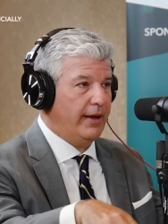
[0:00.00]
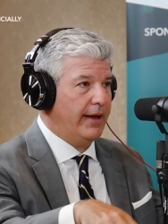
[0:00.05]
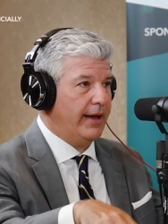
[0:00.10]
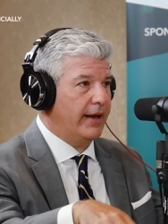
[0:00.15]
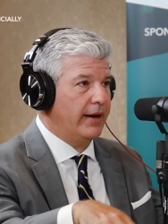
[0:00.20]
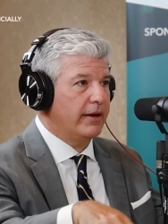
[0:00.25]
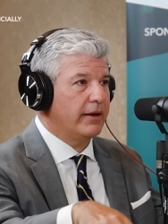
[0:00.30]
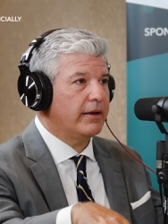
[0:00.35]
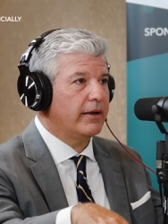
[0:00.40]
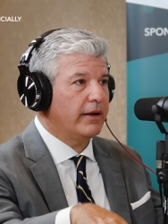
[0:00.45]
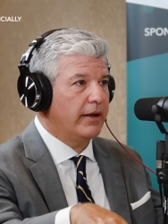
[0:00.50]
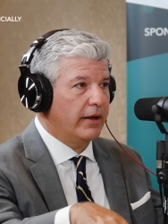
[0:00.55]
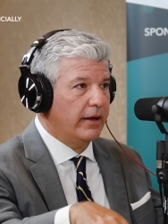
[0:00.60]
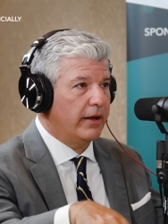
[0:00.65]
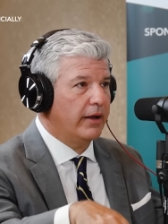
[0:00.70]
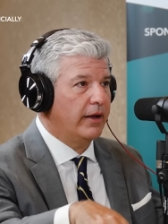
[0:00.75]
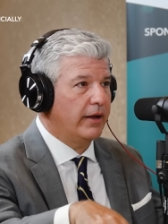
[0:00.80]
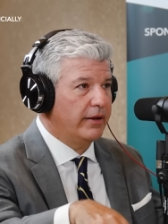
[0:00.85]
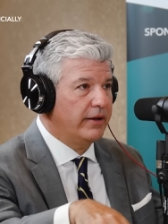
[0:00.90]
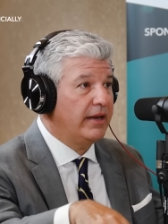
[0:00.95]
and
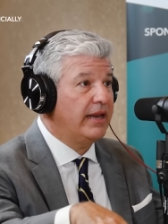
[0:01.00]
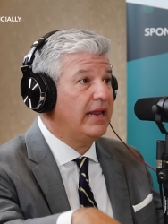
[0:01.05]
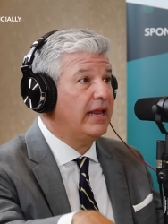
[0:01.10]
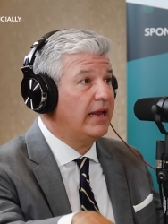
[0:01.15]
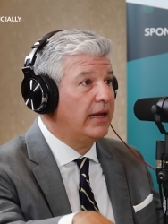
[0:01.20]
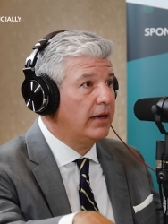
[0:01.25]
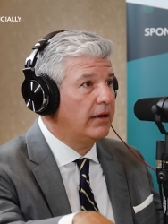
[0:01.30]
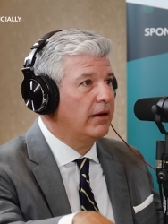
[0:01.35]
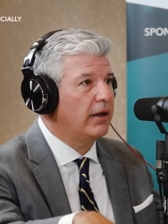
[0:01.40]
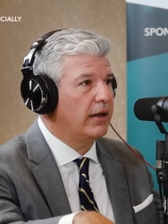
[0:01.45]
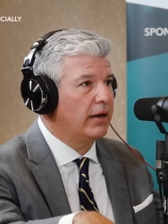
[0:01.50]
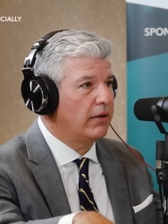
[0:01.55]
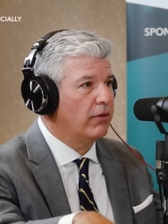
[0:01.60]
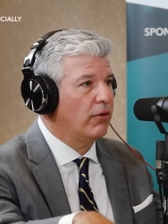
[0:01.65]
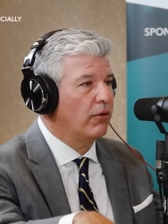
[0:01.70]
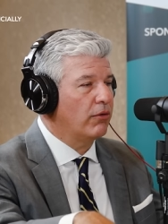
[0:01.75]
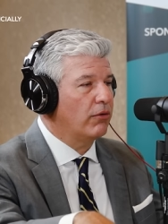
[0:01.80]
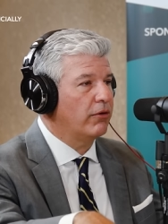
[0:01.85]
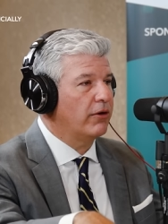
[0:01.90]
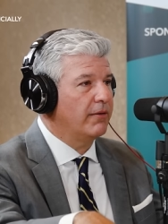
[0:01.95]
a need in a
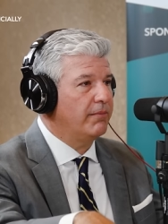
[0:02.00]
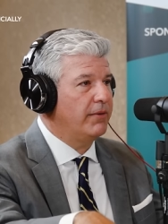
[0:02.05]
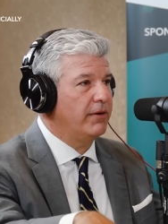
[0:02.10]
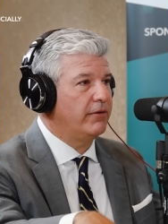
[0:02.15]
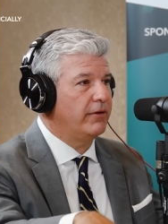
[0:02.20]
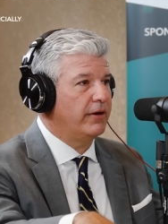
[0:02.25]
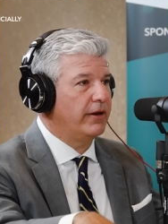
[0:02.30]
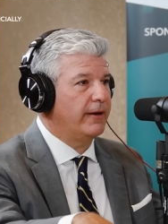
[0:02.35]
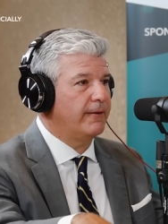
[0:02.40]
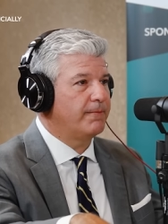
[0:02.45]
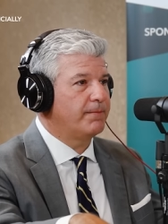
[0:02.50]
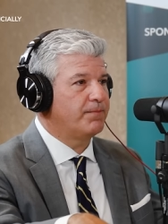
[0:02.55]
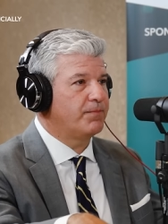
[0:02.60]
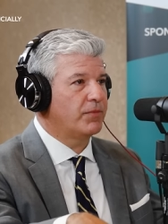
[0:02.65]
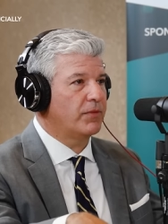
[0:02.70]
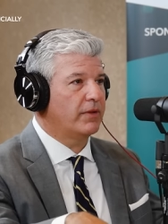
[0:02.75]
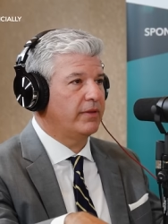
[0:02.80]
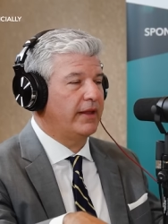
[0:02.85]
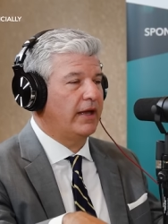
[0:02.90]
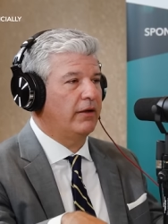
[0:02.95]
local community.
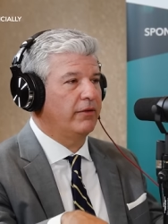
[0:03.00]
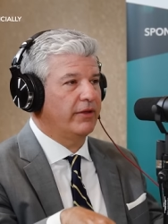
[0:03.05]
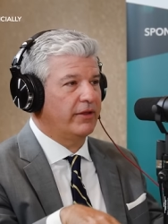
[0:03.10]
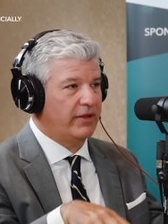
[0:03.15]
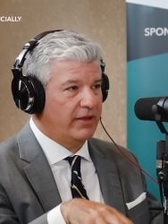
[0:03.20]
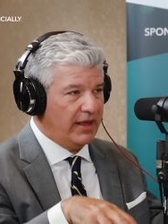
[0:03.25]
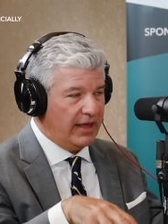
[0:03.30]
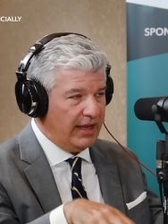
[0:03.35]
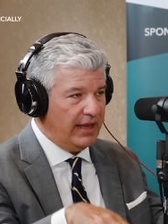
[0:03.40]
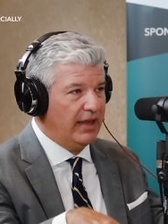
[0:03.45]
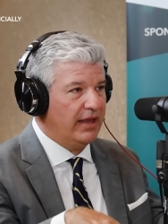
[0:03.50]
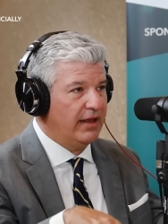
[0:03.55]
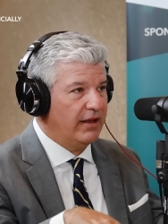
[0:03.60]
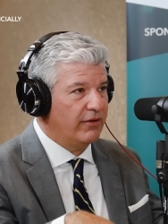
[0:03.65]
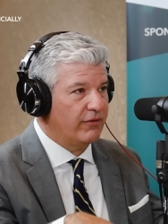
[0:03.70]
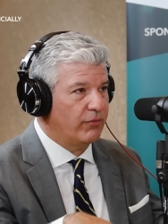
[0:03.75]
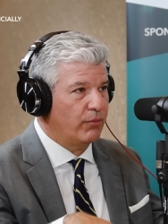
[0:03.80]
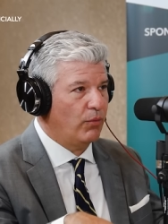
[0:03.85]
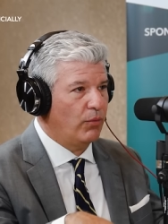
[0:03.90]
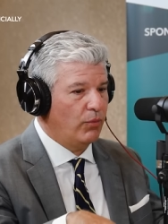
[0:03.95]
Now, the key
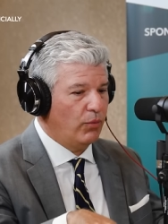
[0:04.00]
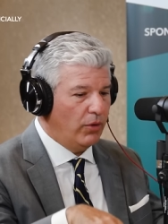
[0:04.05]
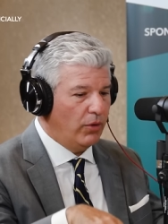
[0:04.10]
is